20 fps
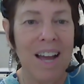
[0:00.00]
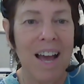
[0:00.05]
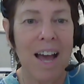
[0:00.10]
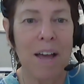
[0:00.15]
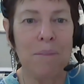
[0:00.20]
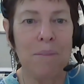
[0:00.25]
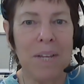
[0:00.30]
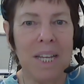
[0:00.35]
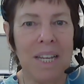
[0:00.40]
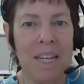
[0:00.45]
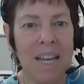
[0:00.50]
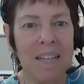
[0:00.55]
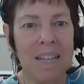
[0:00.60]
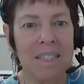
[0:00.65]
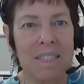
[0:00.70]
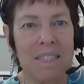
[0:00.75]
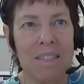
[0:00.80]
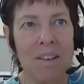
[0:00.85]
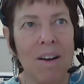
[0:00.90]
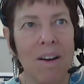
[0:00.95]
I mean,
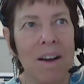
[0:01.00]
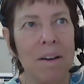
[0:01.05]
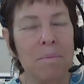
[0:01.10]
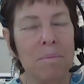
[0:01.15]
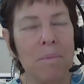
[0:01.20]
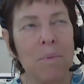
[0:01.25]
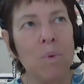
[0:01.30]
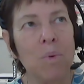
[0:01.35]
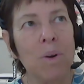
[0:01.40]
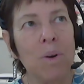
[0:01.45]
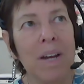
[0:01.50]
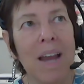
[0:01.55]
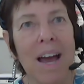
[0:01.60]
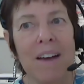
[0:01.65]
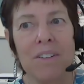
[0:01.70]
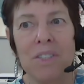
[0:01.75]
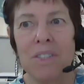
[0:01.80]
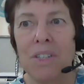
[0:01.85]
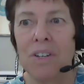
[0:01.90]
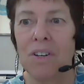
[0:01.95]
it's we're
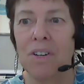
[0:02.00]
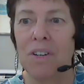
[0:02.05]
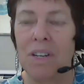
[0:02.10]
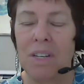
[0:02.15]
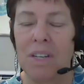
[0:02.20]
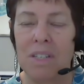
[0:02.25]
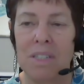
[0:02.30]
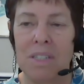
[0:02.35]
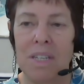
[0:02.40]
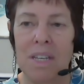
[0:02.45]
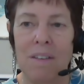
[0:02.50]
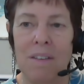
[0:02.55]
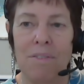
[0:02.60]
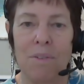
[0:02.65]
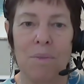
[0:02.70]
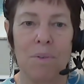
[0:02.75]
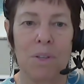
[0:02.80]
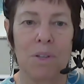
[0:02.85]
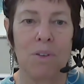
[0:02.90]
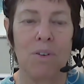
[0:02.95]
now starting to see,
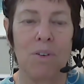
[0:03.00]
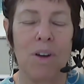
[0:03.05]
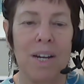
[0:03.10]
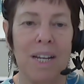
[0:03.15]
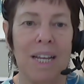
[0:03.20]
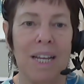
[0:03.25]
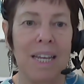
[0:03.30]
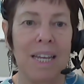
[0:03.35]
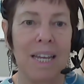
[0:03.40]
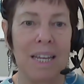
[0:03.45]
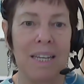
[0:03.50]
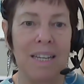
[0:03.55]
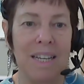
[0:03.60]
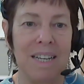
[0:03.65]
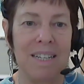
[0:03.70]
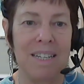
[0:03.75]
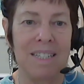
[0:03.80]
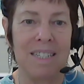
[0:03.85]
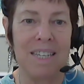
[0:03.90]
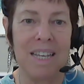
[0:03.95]
even with chronic kidney
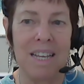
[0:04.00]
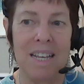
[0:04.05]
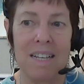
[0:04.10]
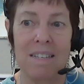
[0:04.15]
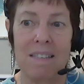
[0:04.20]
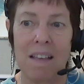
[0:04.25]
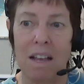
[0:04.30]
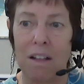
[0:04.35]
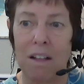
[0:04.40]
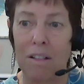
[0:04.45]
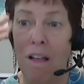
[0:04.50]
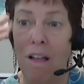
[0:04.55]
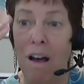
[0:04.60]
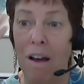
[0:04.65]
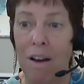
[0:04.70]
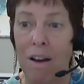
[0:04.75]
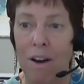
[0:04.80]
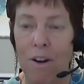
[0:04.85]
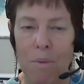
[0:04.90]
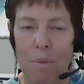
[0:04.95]
disease and
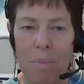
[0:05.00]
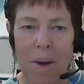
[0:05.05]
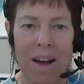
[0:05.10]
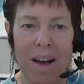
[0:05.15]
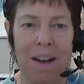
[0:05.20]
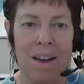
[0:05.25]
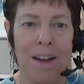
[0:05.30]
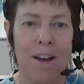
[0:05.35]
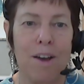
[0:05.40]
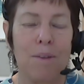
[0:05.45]
glaucoma,